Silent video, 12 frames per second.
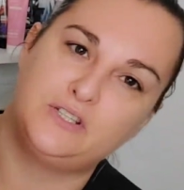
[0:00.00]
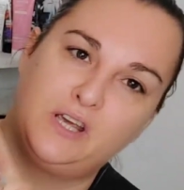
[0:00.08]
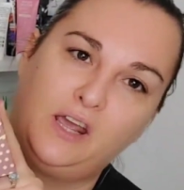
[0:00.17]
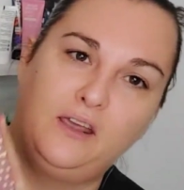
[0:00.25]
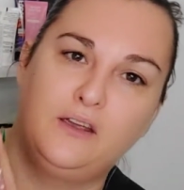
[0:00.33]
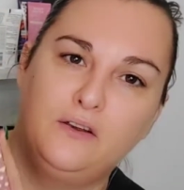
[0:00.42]
is
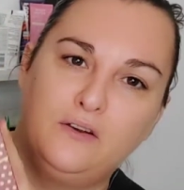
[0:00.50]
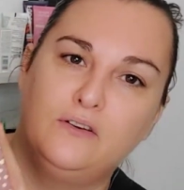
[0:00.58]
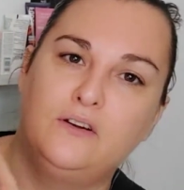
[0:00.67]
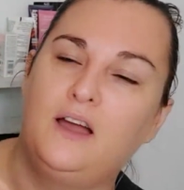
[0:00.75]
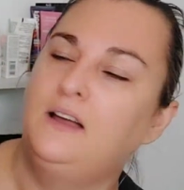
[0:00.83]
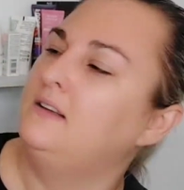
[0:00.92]

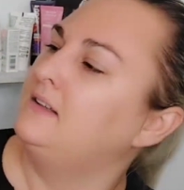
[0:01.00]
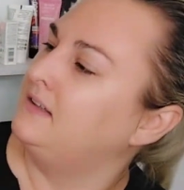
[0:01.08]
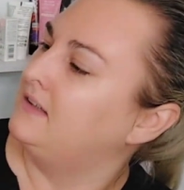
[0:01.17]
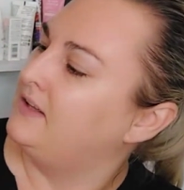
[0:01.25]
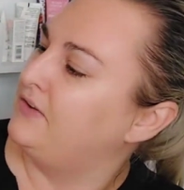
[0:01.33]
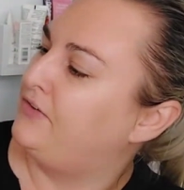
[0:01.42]
here.
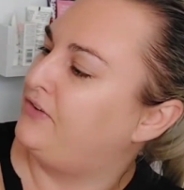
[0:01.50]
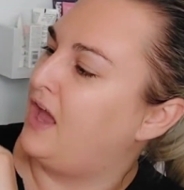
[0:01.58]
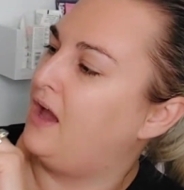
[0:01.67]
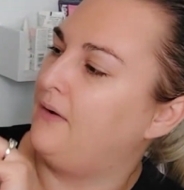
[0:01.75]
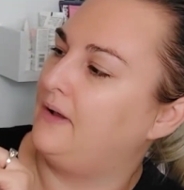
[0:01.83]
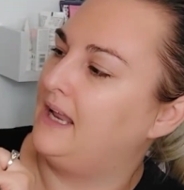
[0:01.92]

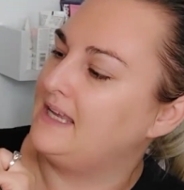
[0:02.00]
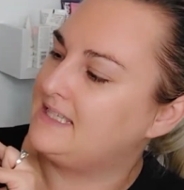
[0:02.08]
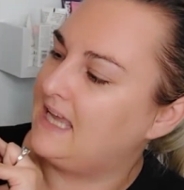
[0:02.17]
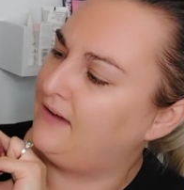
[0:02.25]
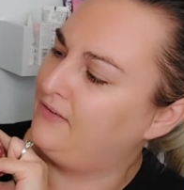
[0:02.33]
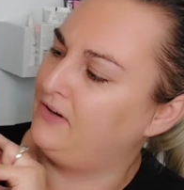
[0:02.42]
So let's
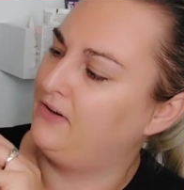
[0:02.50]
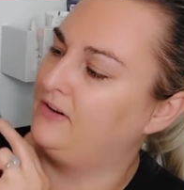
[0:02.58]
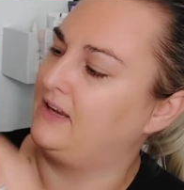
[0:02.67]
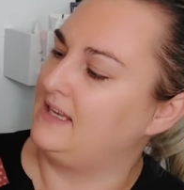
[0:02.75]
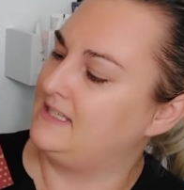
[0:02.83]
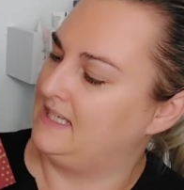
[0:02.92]
have a
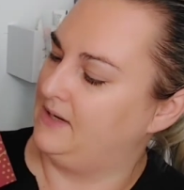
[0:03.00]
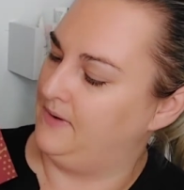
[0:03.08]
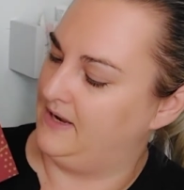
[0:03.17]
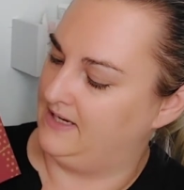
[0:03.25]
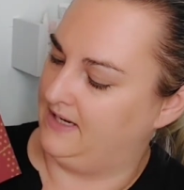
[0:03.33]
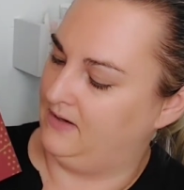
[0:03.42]
look and see
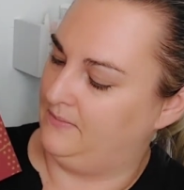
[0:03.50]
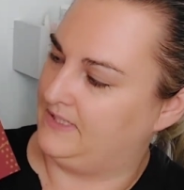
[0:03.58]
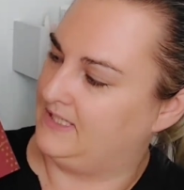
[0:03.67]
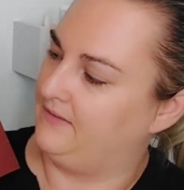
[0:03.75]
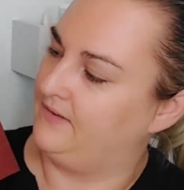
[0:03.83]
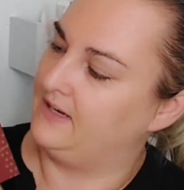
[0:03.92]
where day number
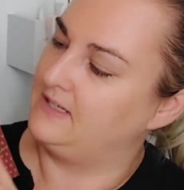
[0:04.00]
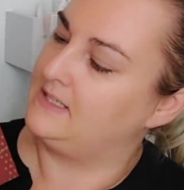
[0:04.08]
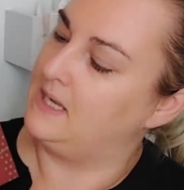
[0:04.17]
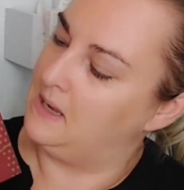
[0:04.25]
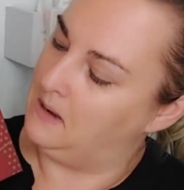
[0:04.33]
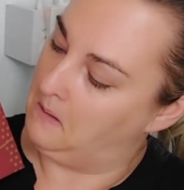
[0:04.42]
7 is.
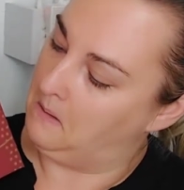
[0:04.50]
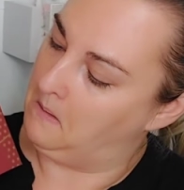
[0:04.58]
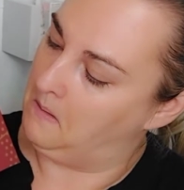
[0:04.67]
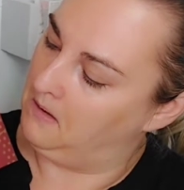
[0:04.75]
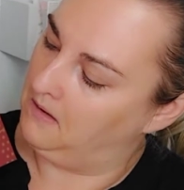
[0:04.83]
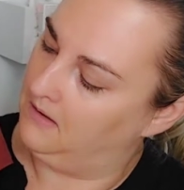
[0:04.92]

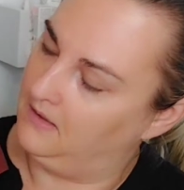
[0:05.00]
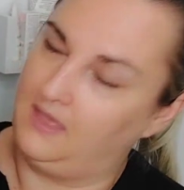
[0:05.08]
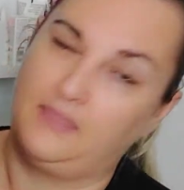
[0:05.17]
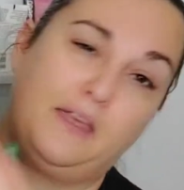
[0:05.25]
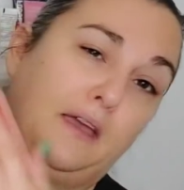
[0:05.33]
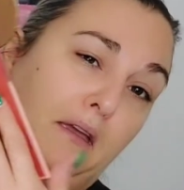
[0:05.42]
I
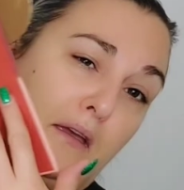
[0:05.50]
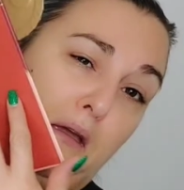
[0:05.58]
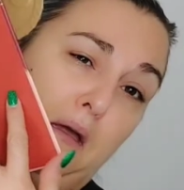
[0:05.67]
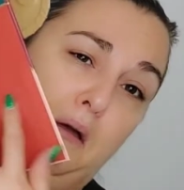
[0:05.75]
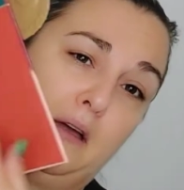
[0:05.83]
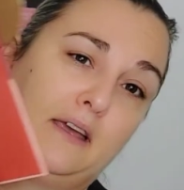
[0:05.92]
think
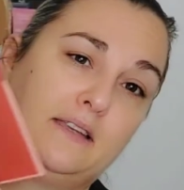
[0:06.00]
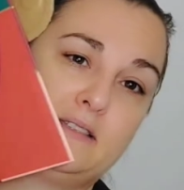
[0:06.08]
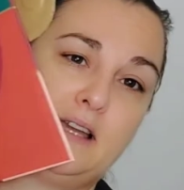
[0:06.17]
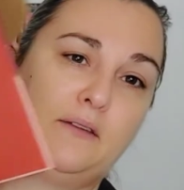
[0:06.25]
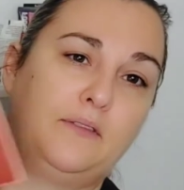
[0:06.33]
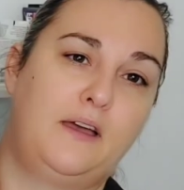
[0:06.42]
it's
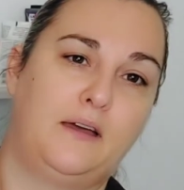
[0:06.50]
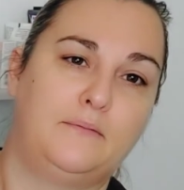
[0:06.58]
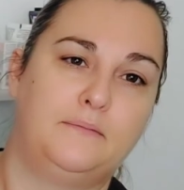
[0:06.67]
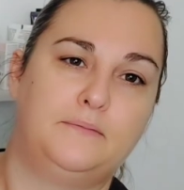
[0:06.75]
down there.